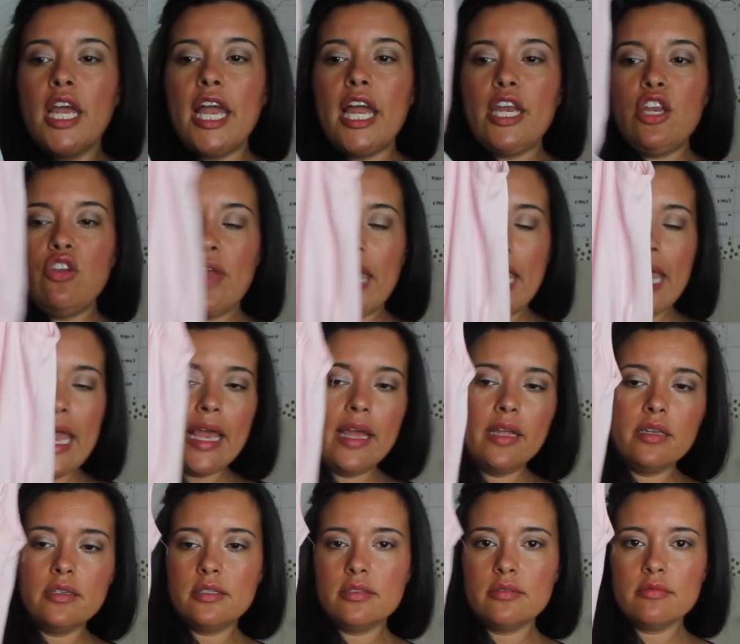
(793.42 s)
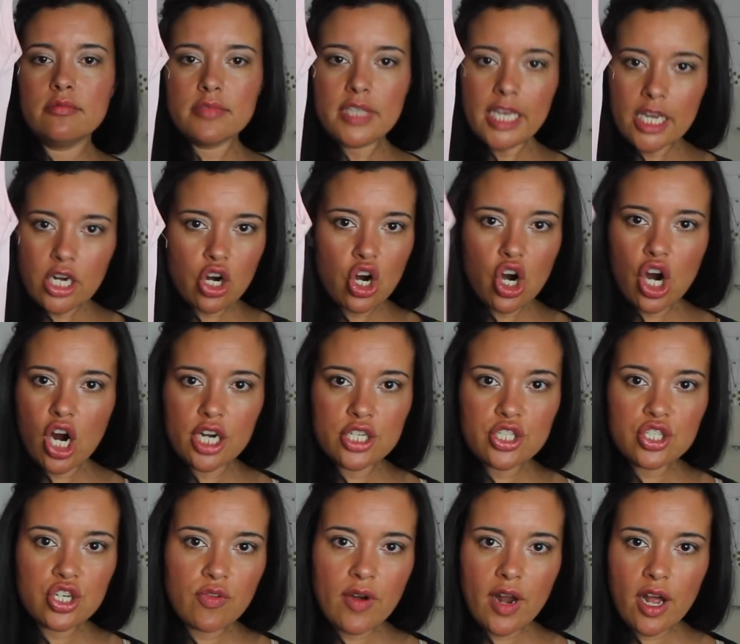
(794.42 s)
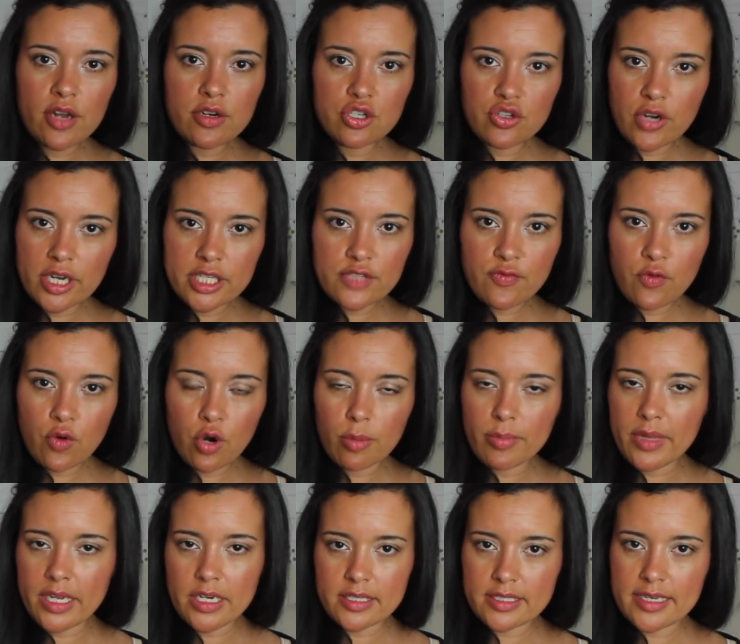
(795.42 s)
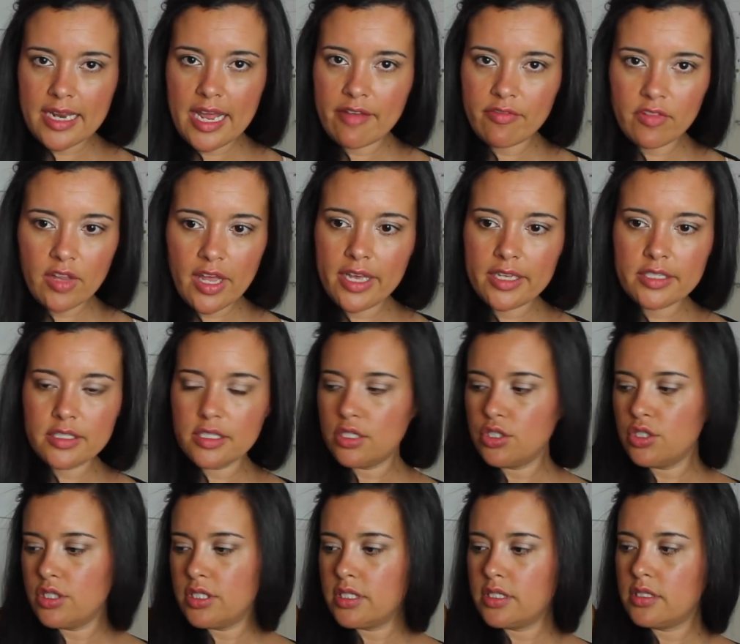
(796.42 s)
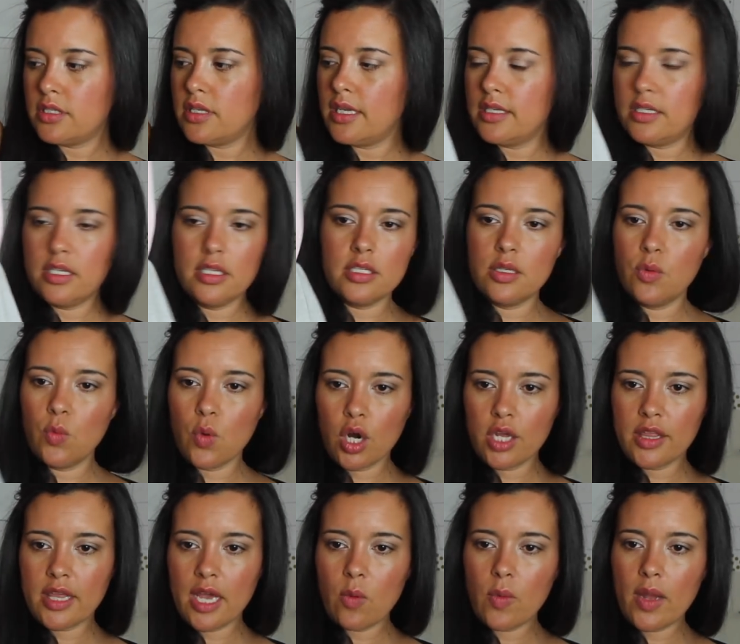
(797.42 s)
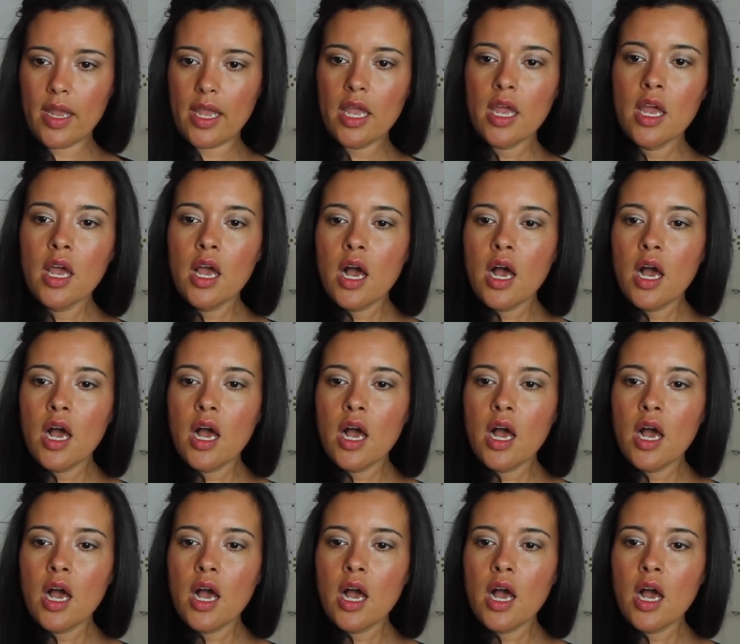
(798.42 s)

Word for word: And you can't get a crotch around a dress form that doesn't have legs. It just, that doesn't work that way.